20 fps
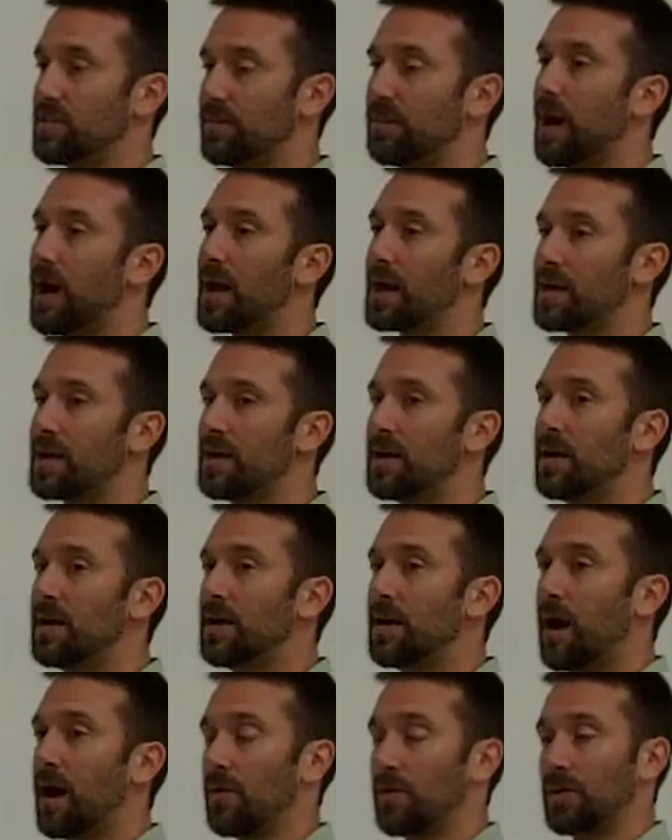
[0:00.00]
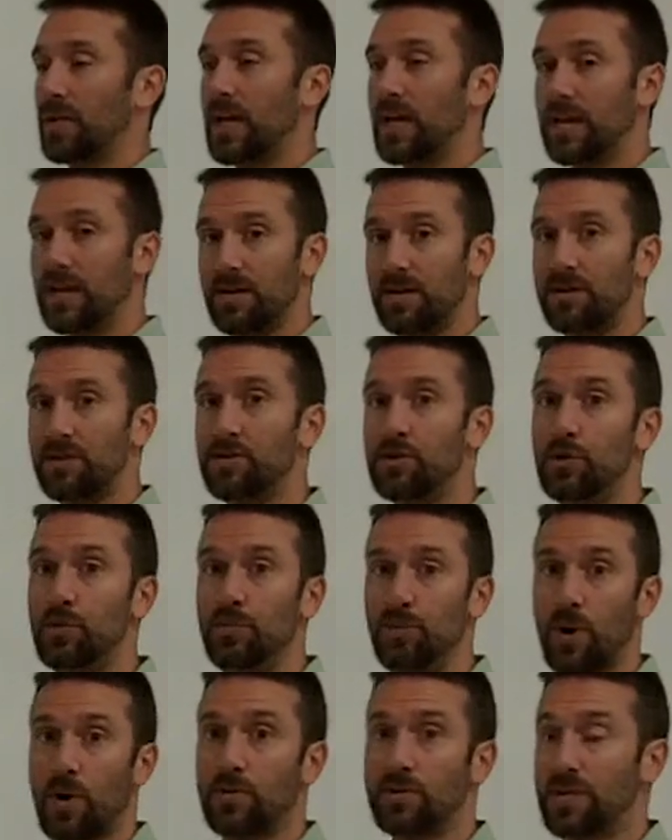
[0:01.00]
the body are related to
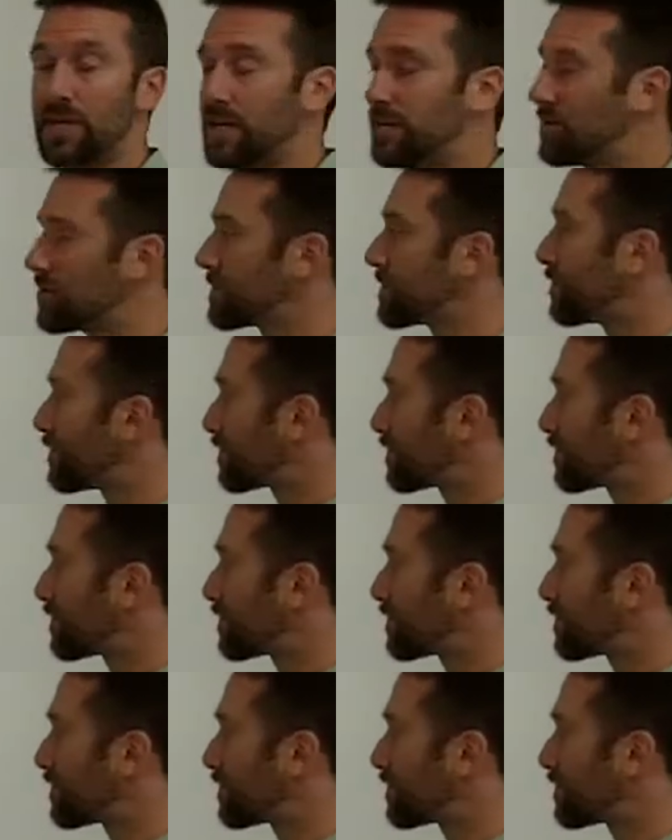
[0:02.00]
proteins.